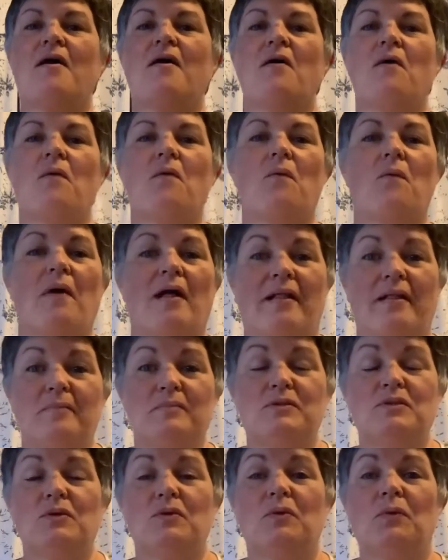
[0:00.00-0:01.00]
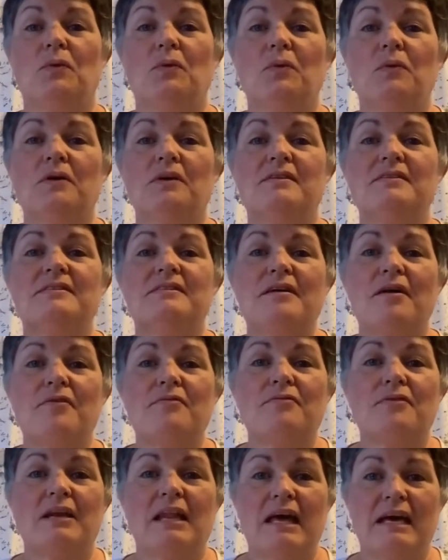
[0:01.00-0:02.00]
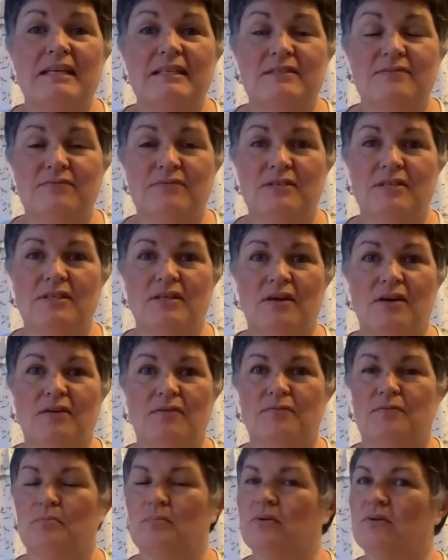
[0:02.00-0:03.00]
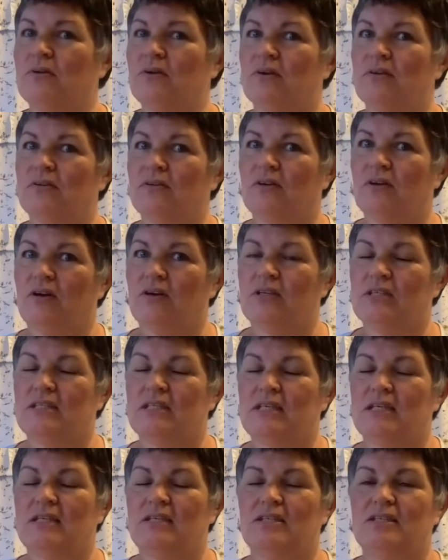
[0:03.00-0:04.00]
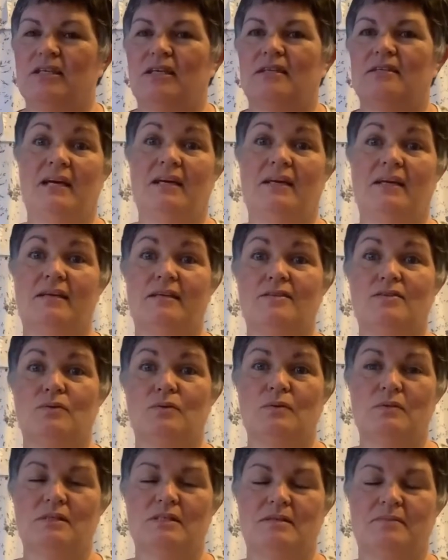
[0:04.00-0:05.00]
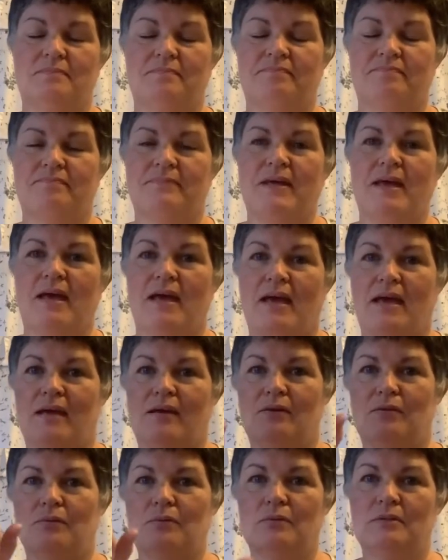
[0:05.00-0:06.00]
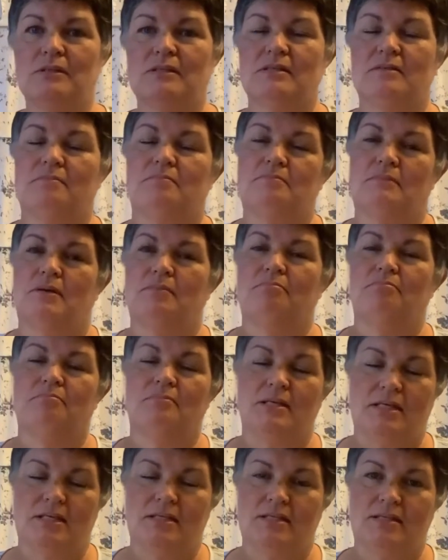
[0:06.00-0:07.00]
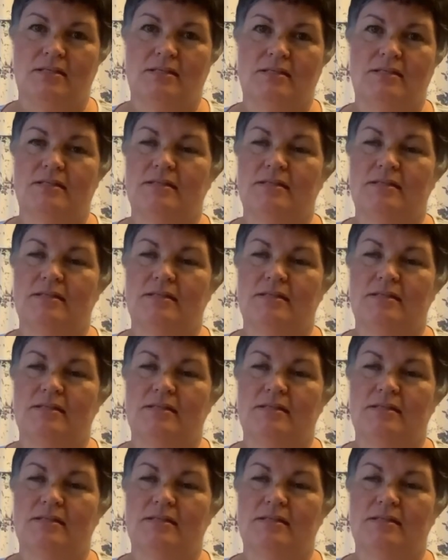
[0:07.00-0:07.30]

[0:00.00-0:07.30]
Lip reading: Welcome to the August self-reliance video for Blue Garden Cottage. It is autumn, and autumn means